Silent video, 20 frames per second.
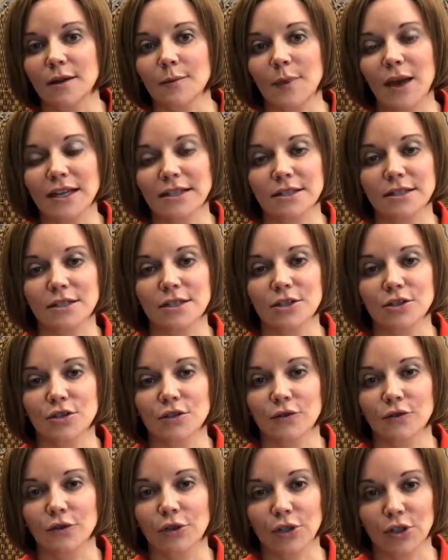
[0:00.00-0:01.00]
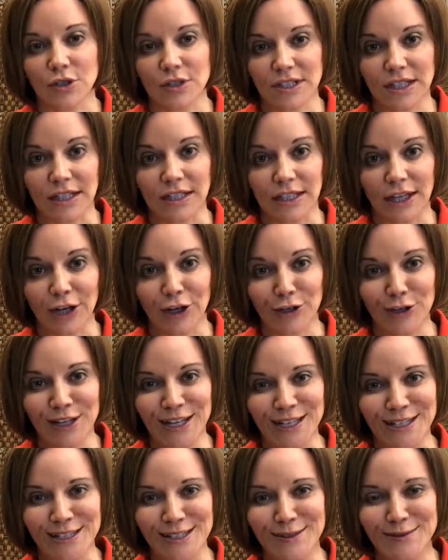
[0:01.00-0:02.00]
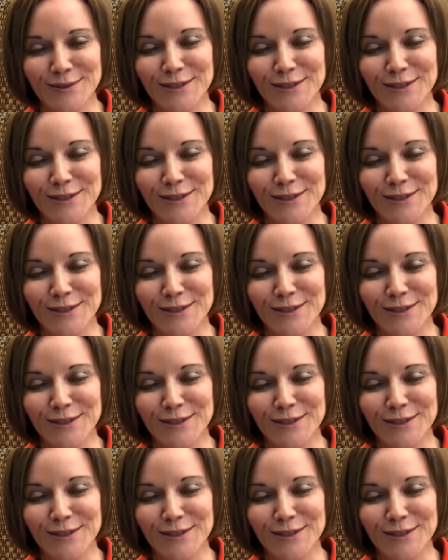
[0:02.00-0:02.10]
esthetician for your skincare needs.